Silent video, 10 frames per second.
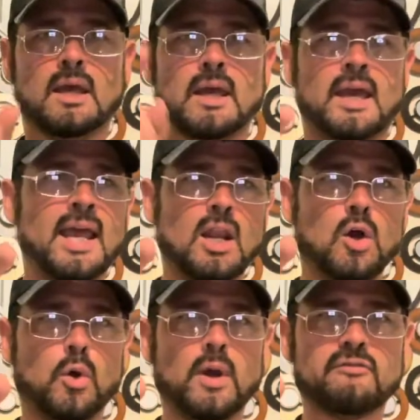
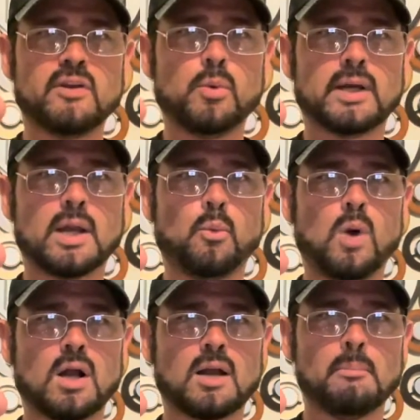Hello everyone, and
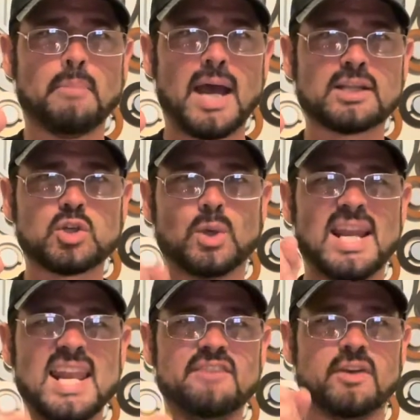welcome back to
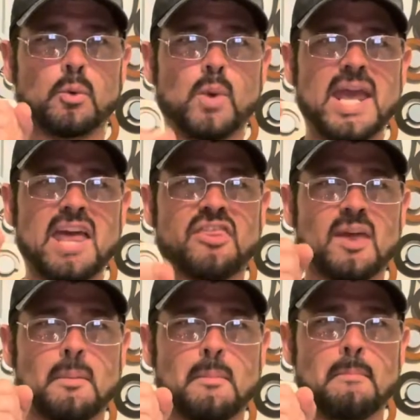Living with
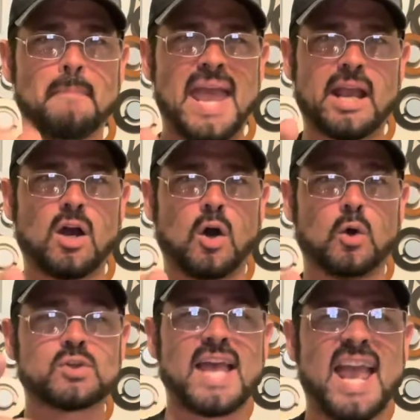
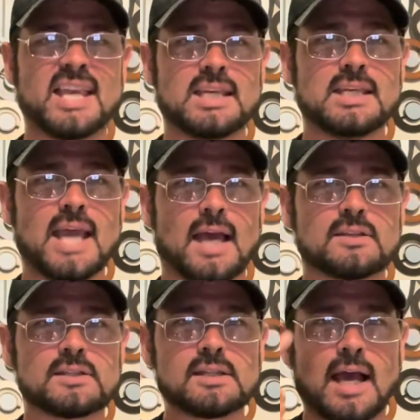Mangoes. And
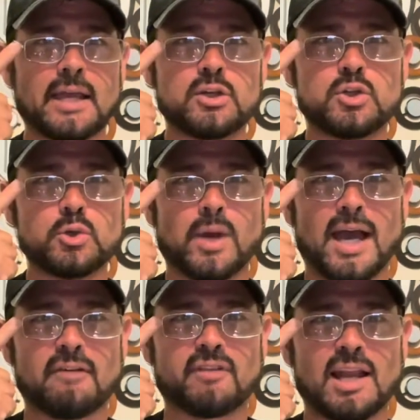yes, I do
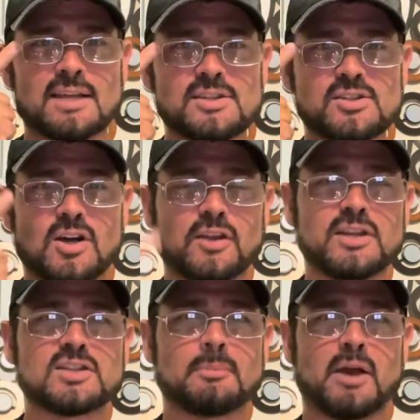have glasses on.
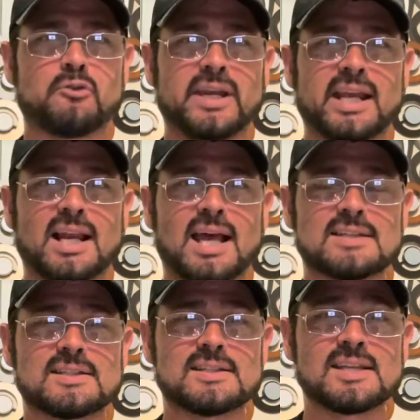These are my reading
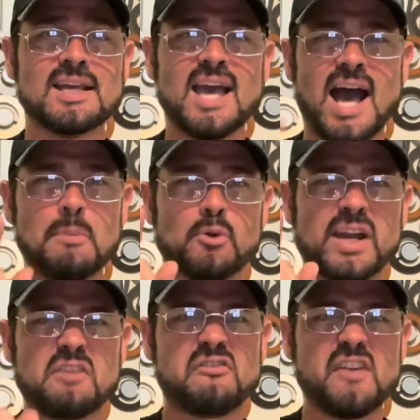glasses. I'm
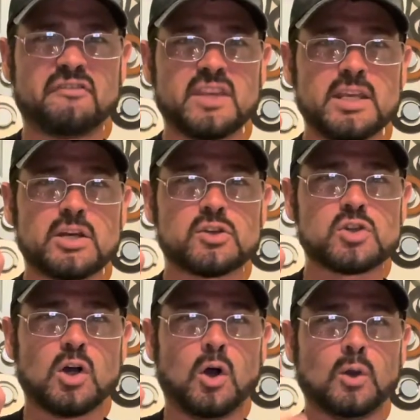already 50
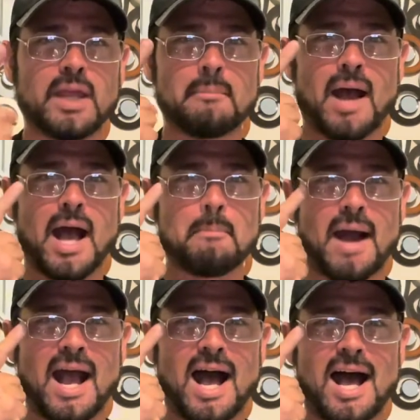years old and
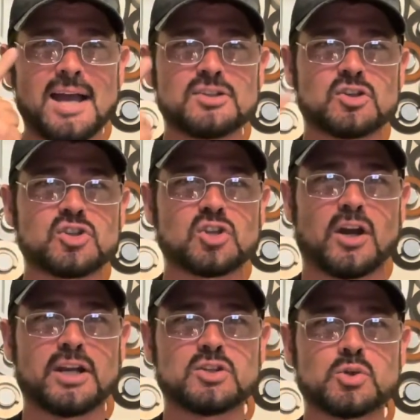my eyes are
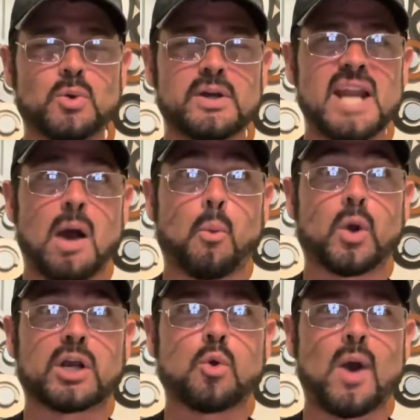starting to not
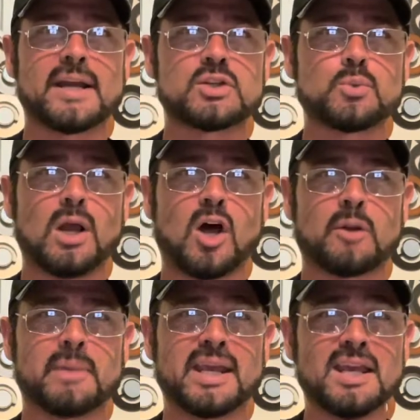work quite as well
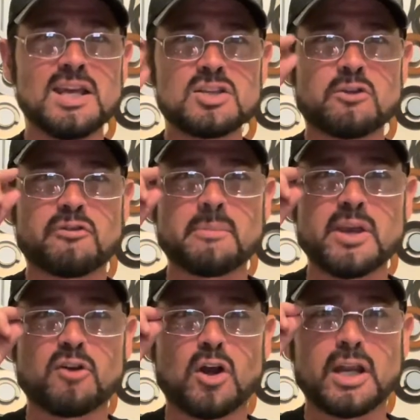on me. So from
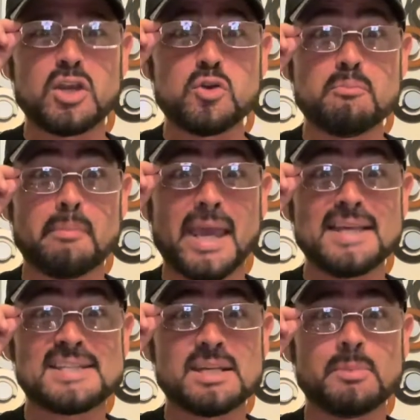here on in, you
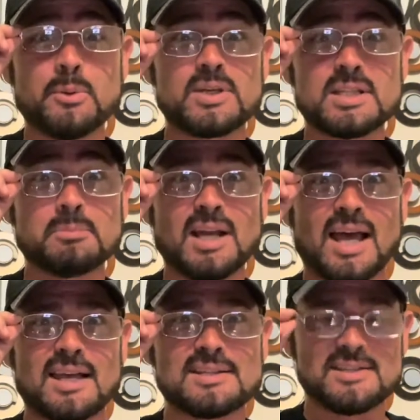may see me with some
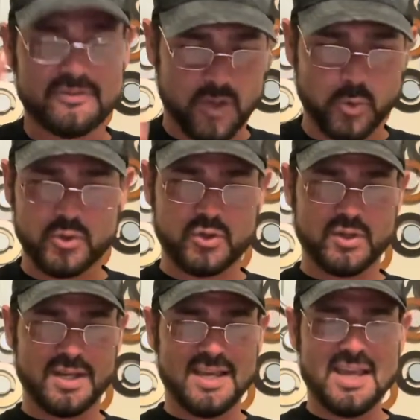glasses, folks.
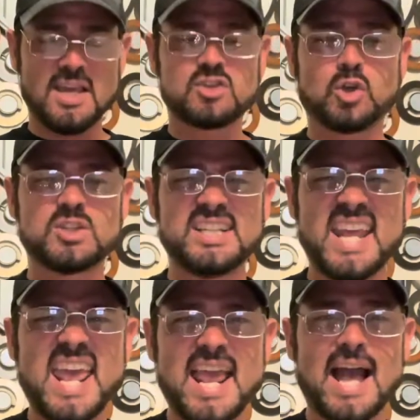So
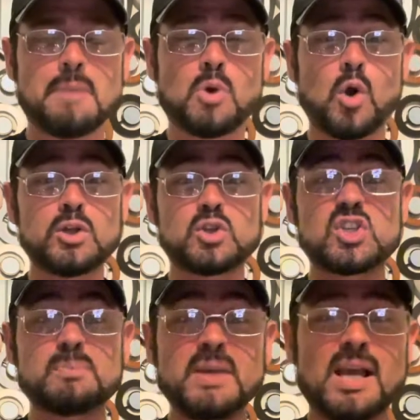today I am going to
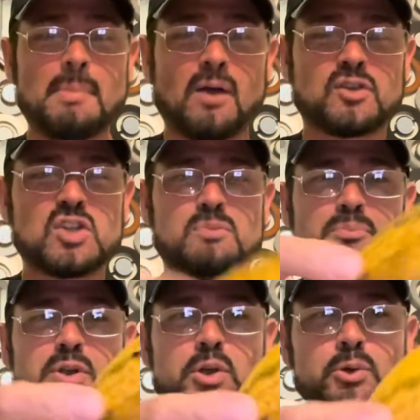speak about this
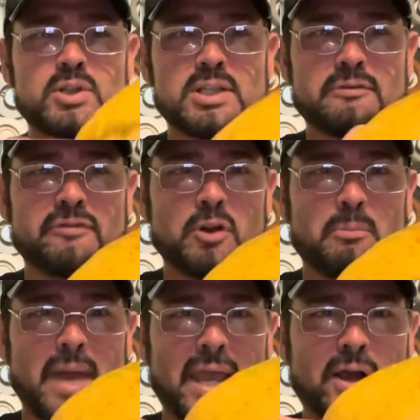beautiful
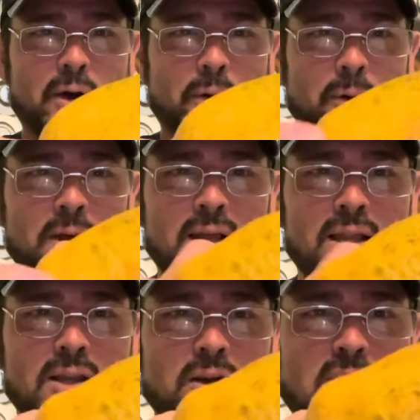mango.
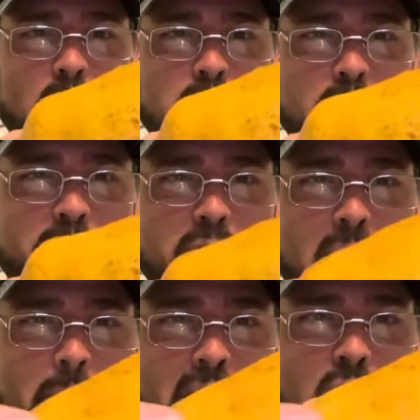Look how beautiful
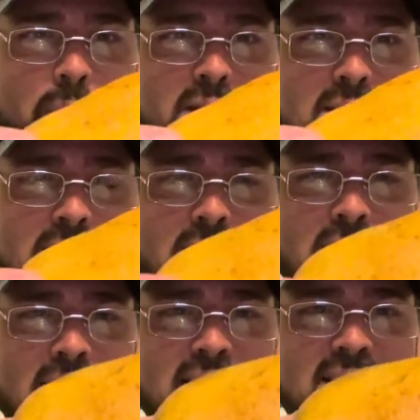that mango is.
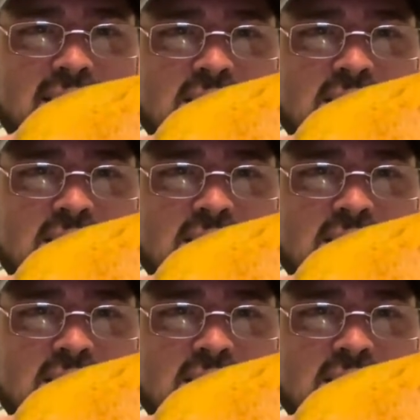This is